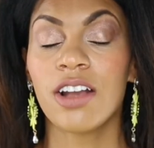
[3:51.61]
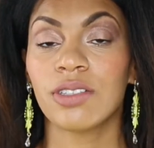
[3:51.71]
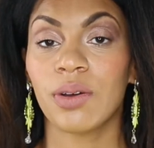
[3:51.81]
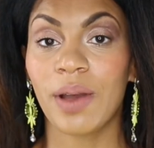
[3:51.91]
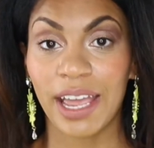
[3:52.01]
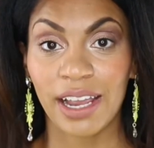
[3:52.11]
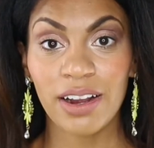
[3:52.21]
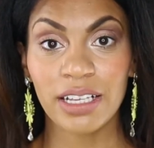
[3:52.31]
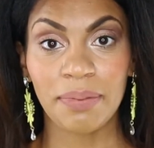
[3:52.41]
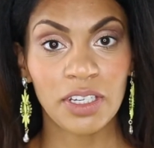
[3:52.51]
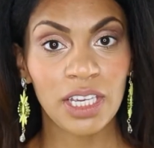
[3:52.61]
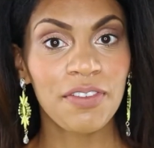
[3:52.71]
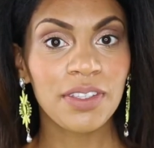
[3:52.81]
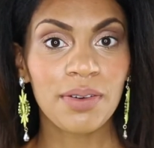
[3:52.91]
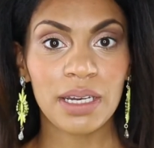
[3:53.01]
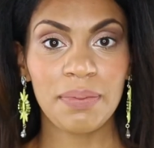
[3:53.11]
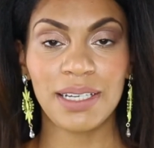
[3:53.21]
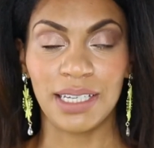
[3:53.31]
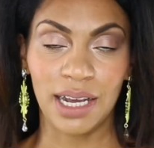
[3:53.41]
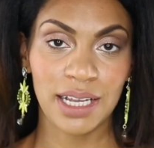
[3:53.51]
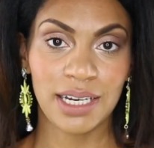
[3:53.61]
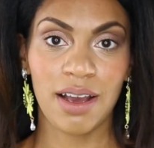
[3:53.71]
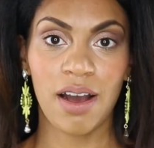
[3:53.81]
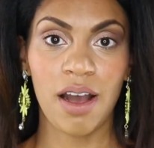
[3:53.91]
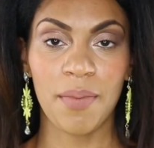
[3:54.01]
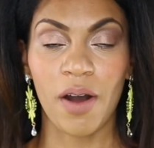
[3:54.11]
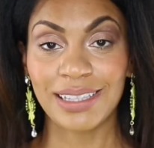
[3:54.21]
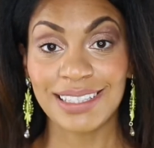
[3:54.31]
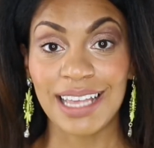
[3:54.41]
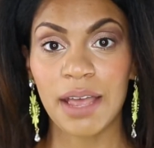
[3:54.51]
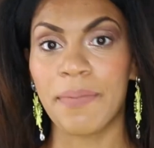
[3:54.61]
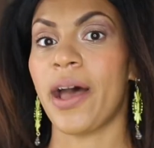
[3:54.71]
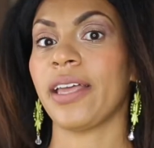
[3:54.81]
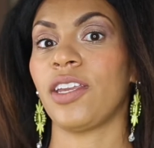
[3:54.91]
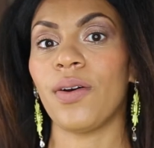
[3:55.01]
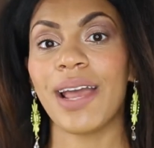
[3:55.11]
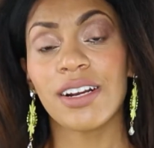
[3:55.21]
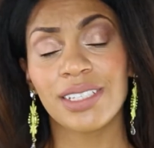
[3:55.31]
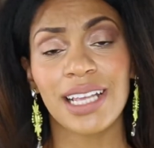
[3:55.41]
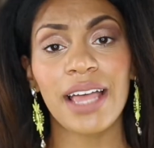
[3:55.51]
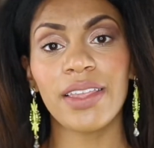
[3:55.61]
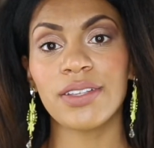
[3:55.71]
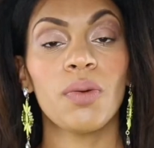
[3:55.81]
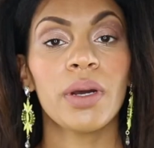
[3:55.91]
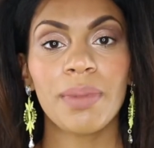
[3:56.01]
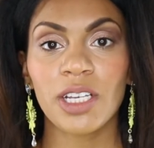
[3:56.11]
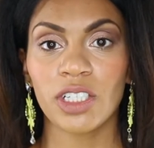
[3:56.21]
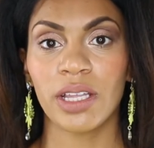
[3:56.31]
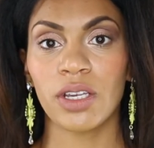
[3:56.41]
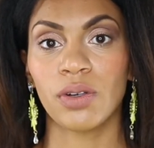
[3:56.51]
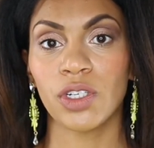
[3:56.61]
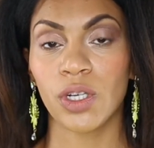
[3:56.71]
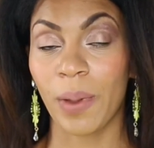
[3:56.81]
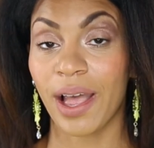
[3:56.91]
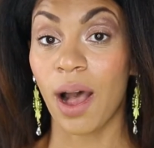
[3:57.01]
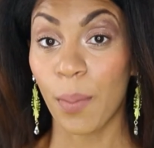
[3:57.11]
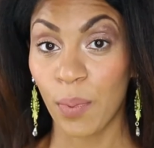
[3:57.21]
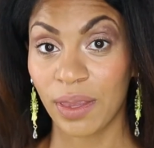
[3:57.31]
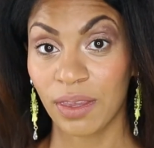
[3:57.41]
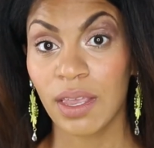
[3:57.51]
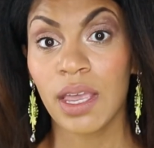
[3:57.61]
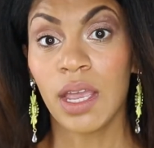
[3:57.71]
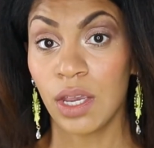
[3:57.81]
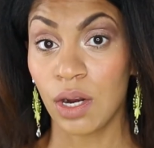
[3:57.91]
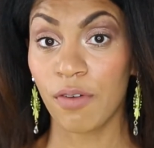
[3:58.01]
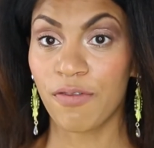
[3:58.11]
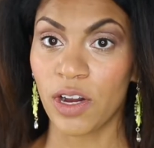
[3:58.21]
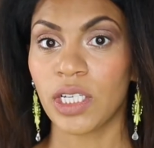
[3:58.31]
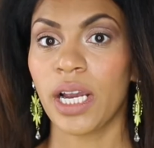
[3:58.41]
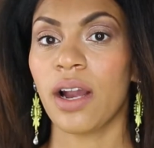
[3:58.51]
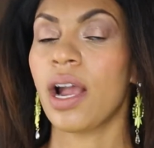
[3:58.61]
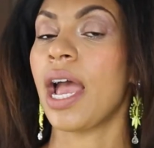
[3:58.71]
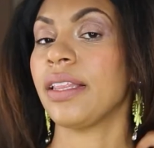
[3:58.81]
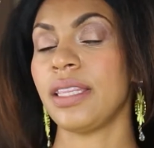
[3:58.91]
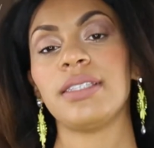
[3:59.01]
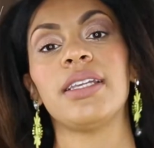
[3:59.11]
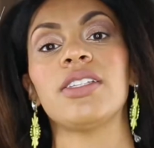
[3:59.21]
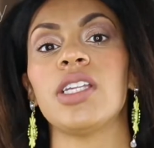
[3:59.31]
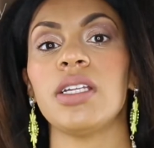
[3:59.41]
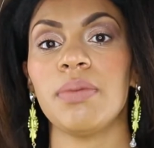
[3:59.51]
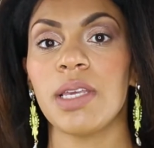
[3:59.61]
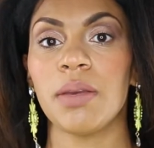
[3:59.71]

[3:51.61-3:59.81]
So hair, especially if it's going to be done on set by a hairstylist, you want to make sure that you're showing up with fresh hair, and these things need to be